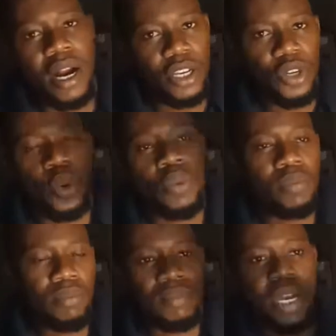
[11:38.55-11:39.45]

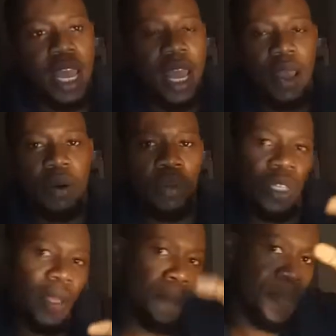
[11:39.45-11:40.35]

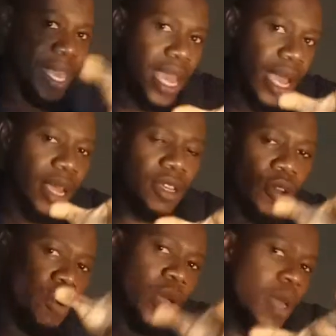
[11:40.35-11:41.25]
with a beer,
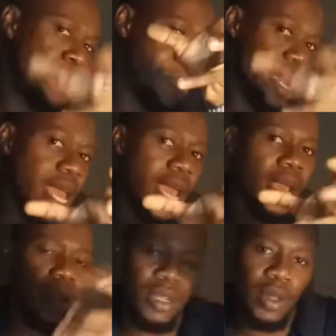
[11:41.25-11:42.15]
a
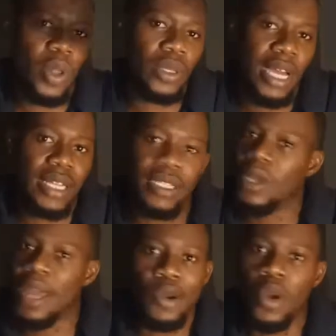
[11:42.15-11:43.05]
beer and all that,
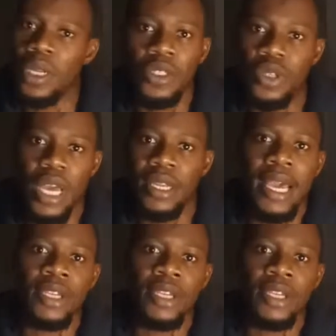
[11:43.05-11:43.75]
they are not calling to any